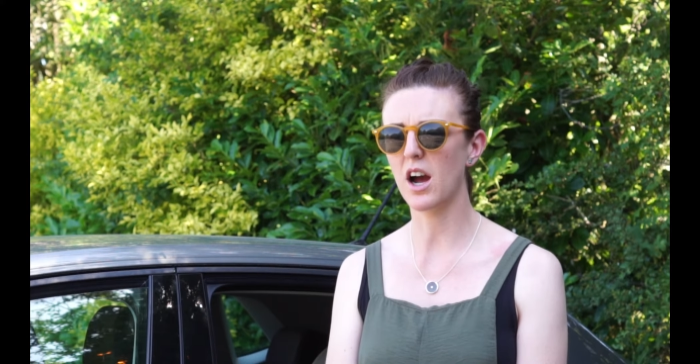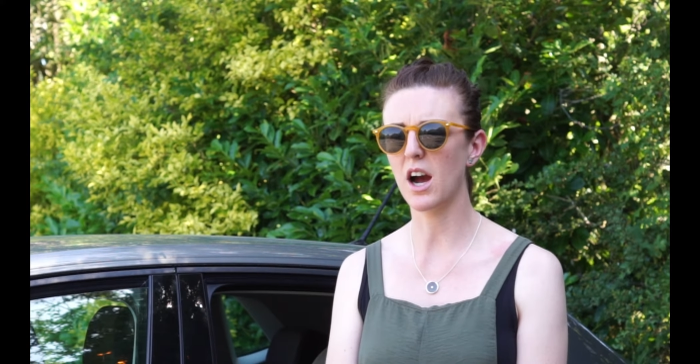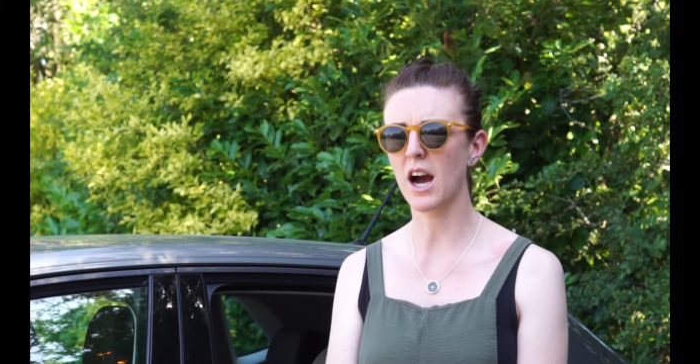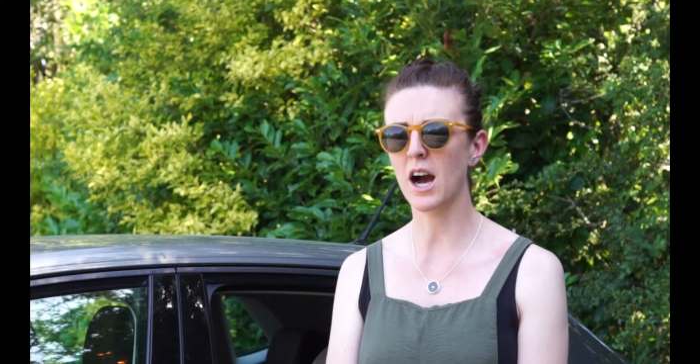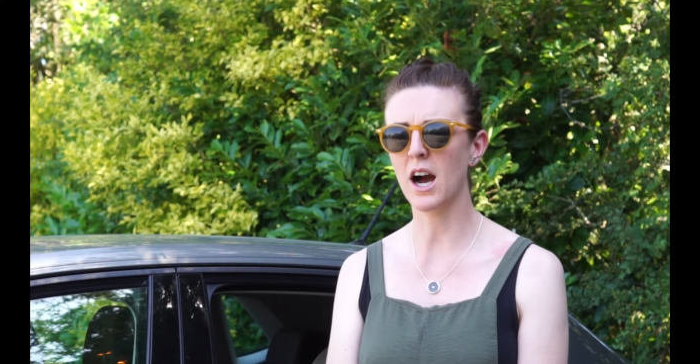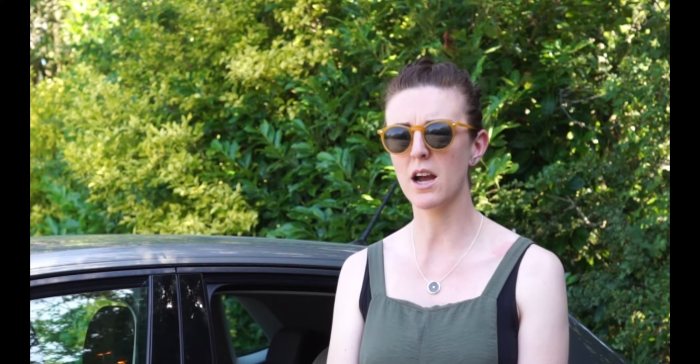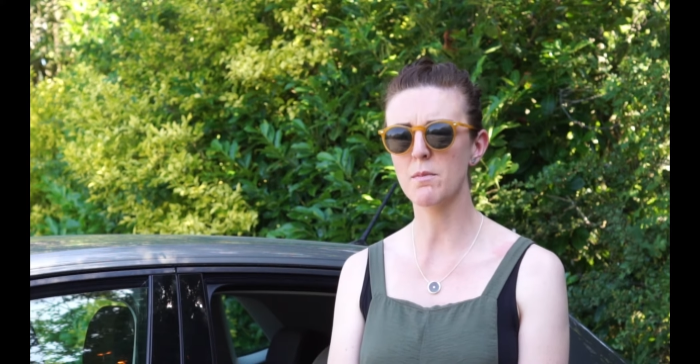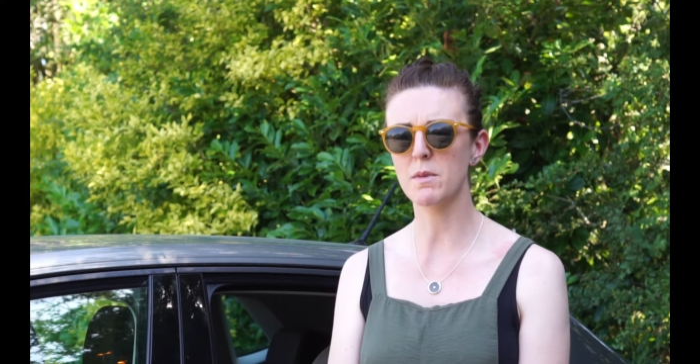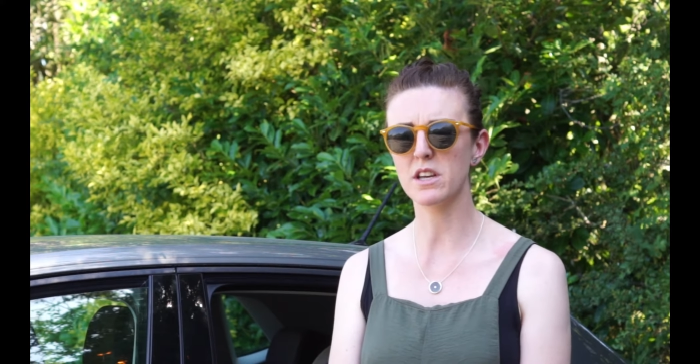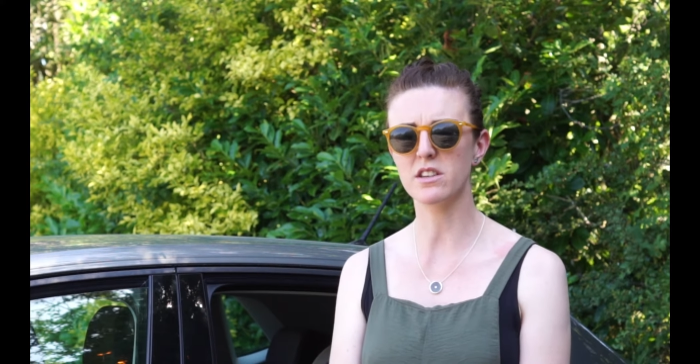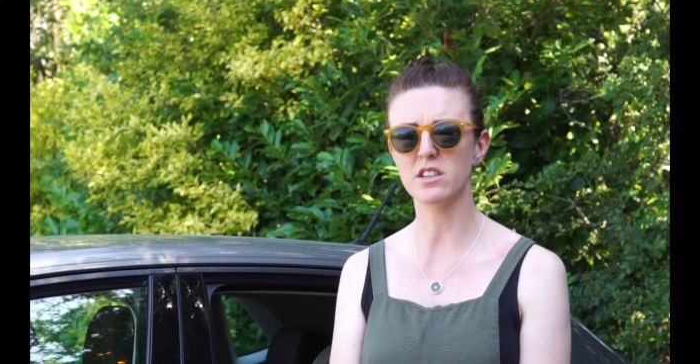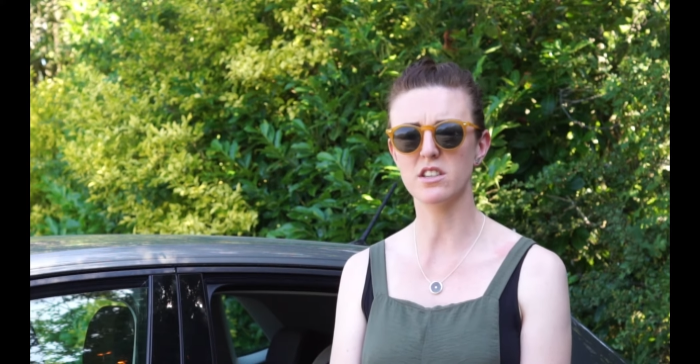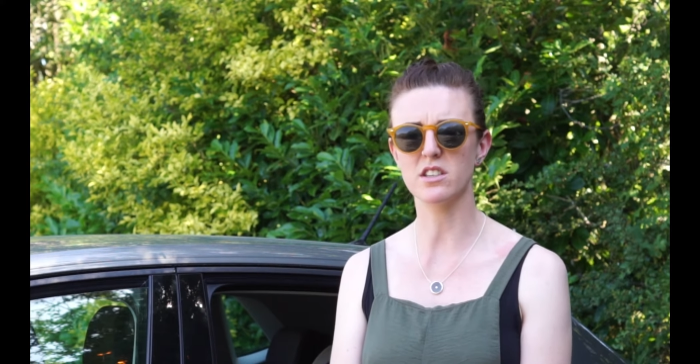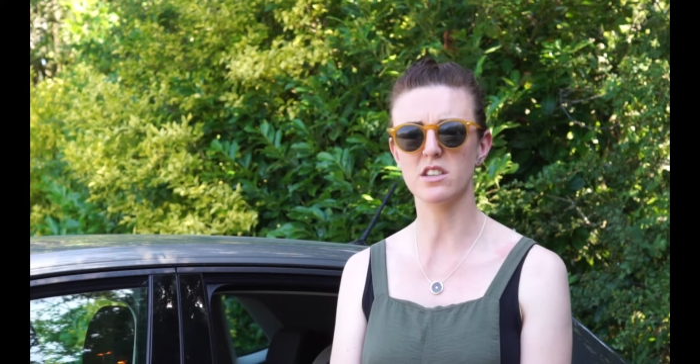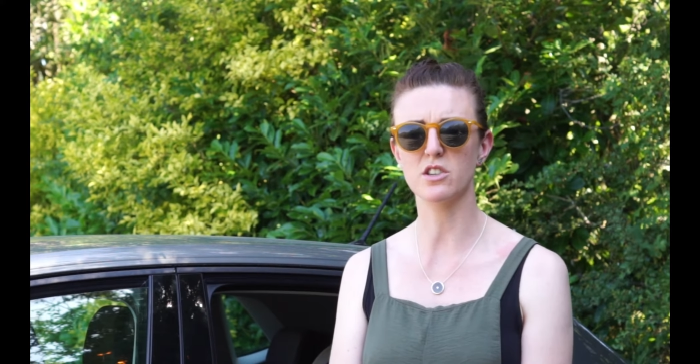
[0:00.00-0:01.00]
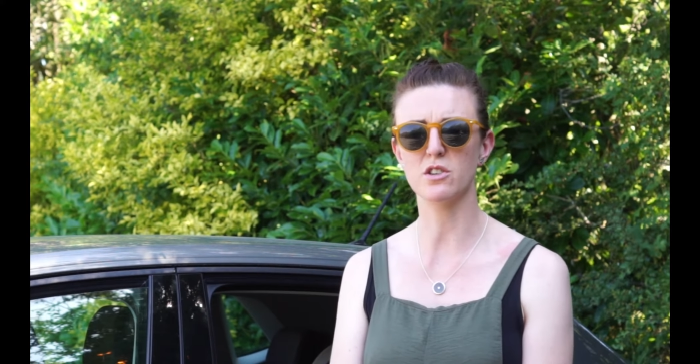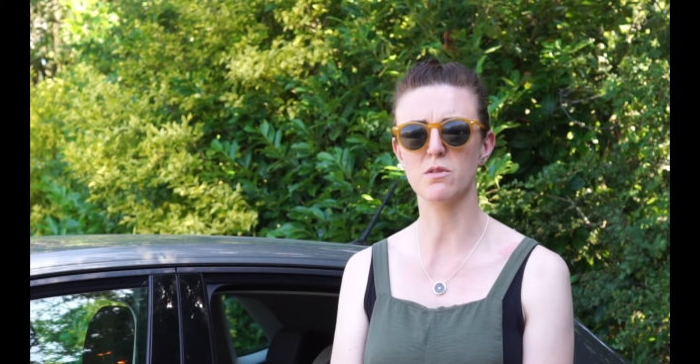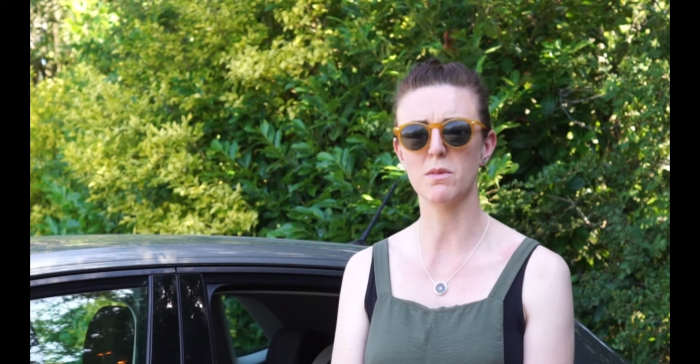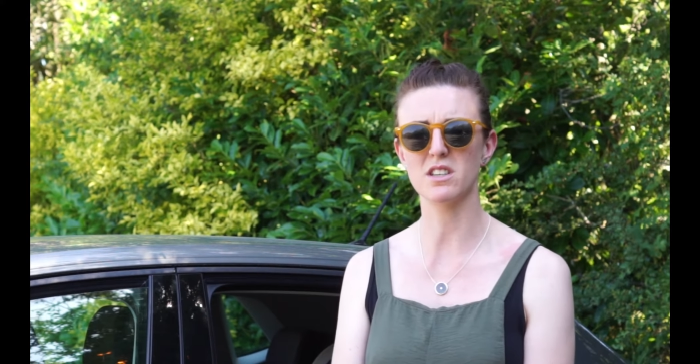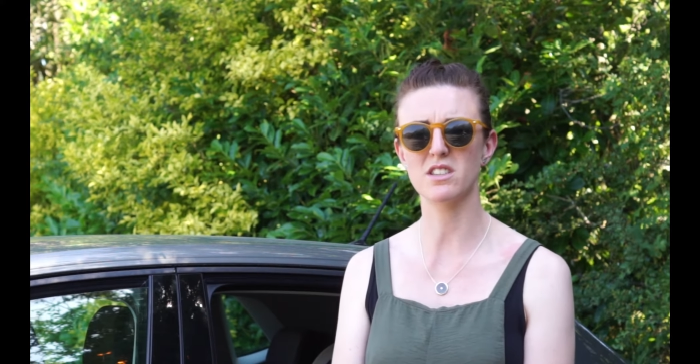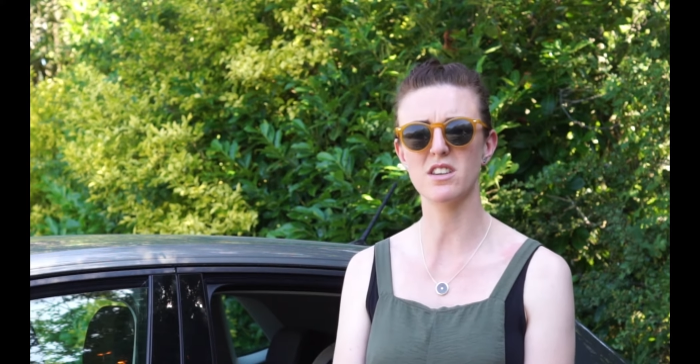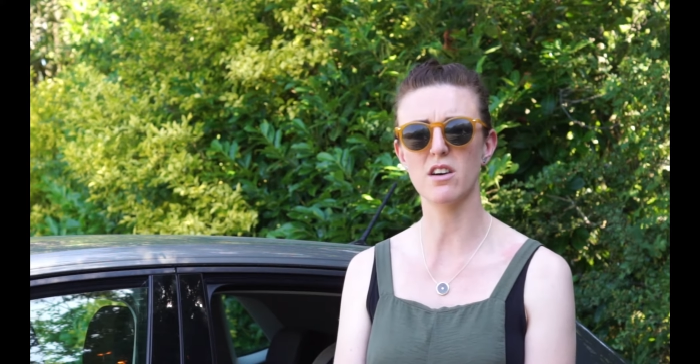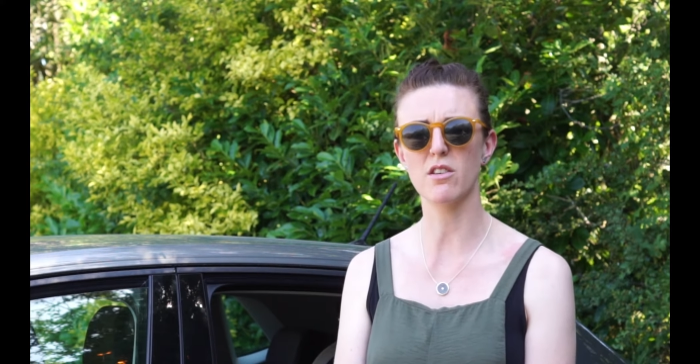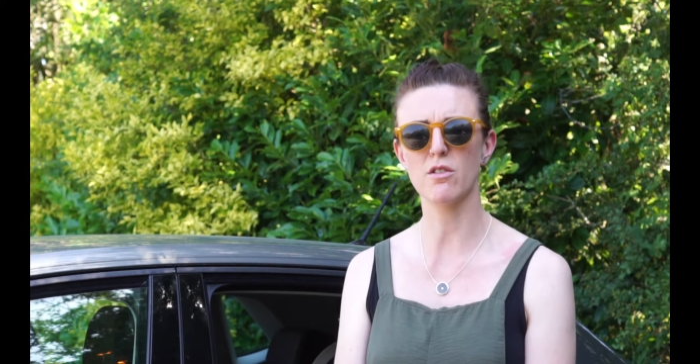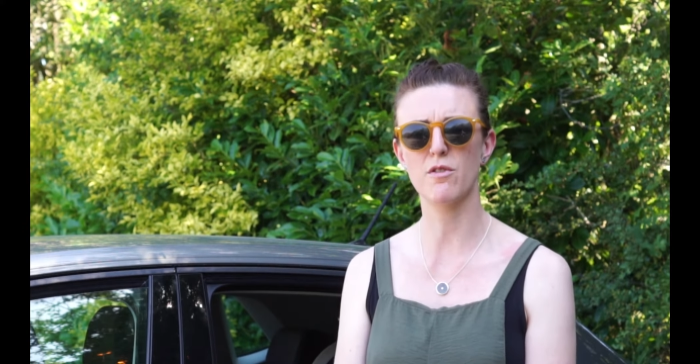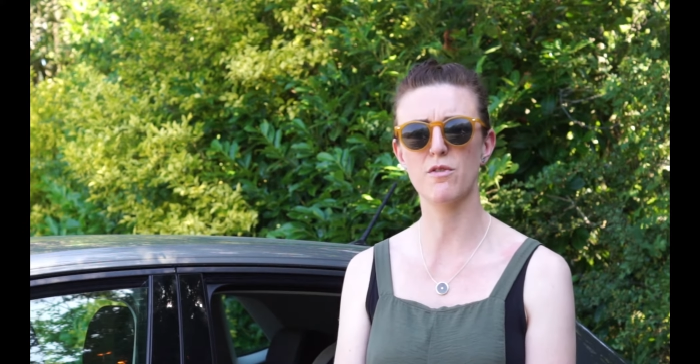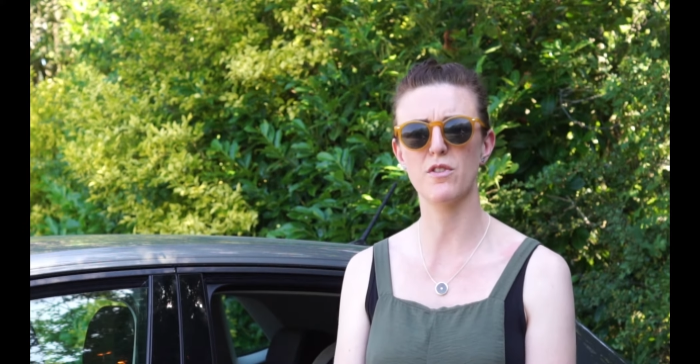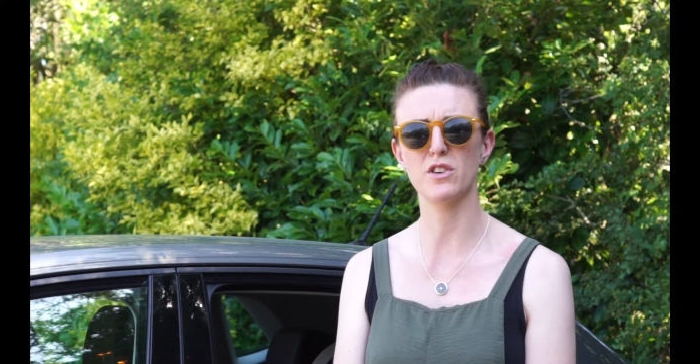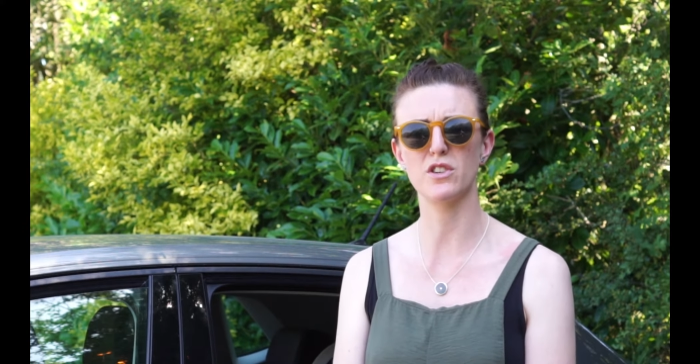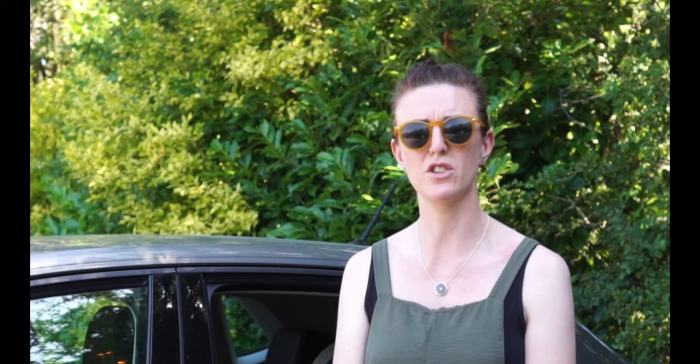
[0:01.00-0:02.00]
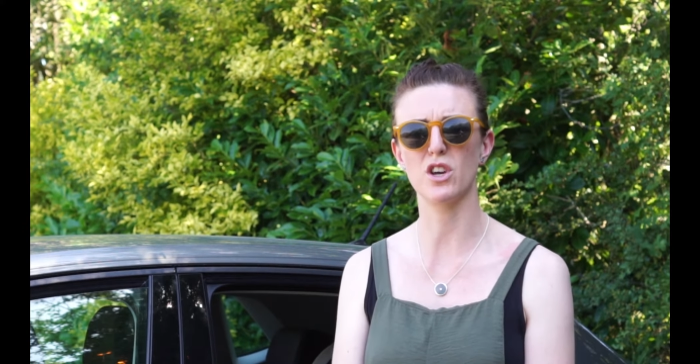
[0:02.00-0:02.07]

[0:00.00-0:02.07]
I made the decision myself